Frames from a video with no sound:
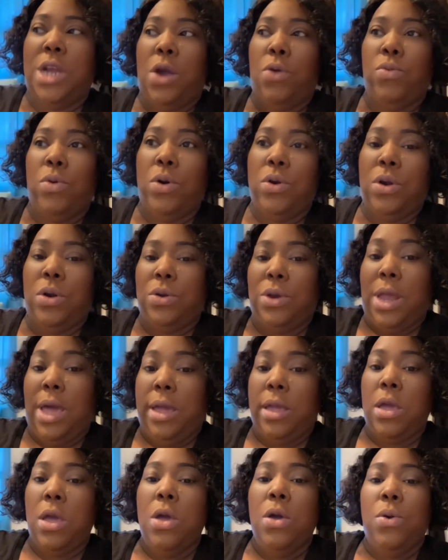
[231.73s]
I wrote on
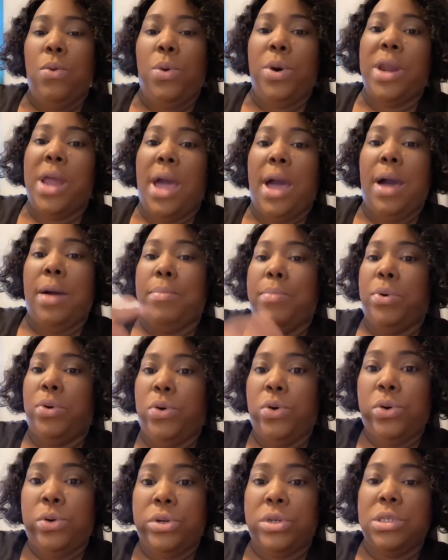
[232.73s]
like one of our
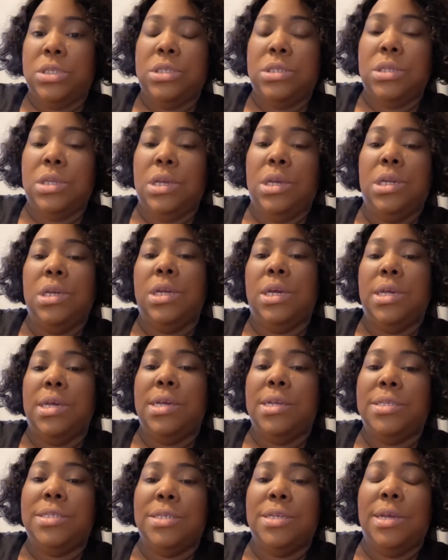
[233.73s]
boards in the
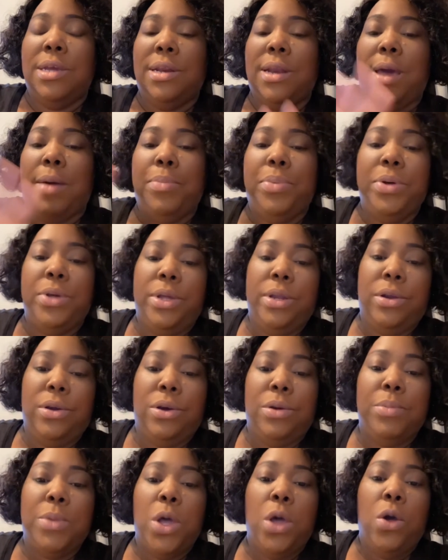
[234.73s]
kitchen, and I put
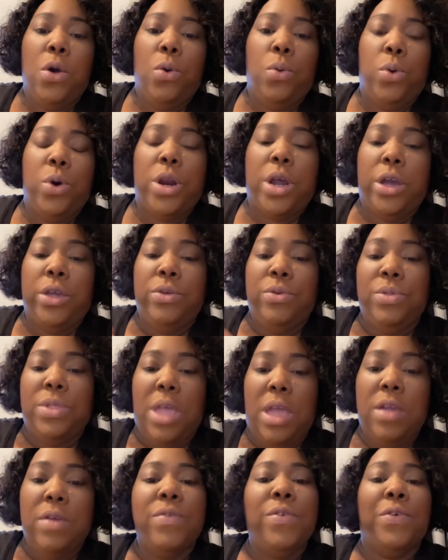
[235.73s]
up what are you
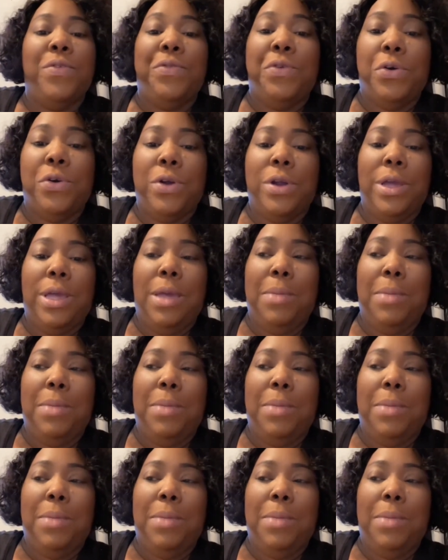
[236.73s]
thankful for.